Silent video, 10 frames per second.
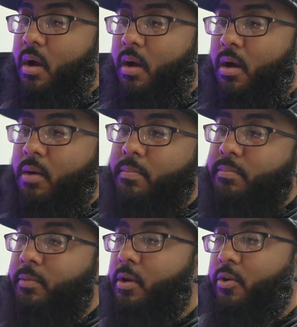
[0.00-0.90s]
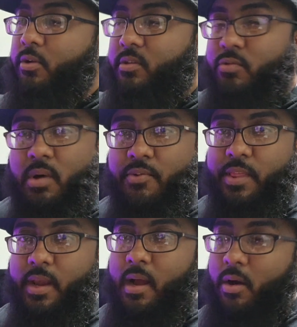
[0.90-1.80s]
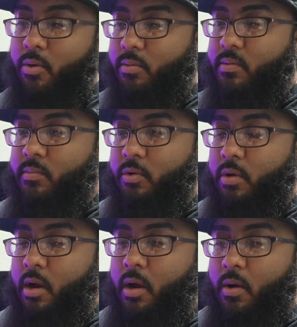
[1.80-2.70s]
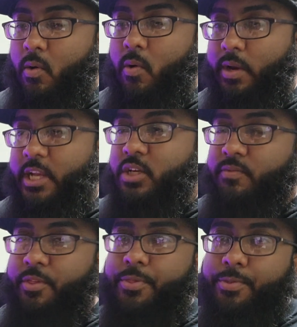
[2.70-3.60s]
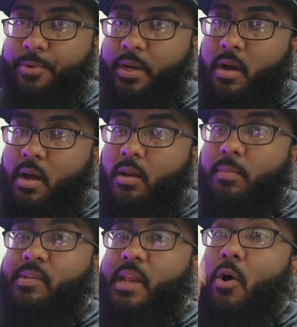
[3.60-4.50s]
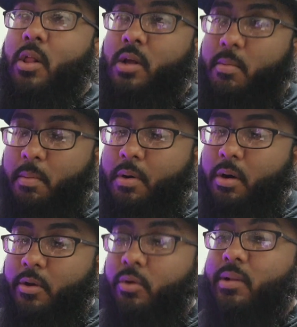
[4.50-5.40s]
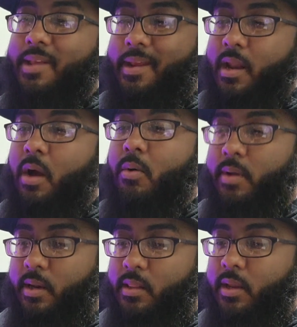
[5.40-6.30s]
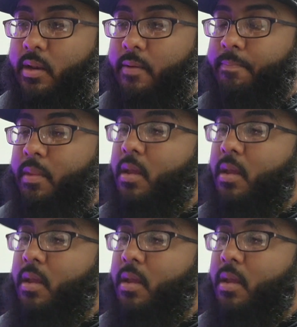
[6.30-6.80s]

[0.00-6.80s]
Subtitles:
You know, you can screw everything out. Each of the 3 columns, they all come apart. You can take it out and clean it.